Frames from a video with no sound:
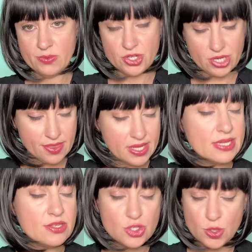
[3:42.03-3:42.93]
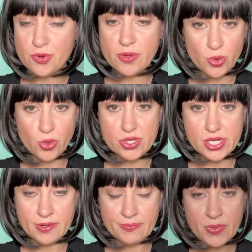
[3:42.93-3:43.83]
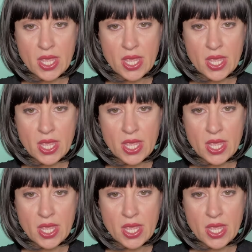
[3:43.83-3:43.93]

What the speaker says: which I think is super important,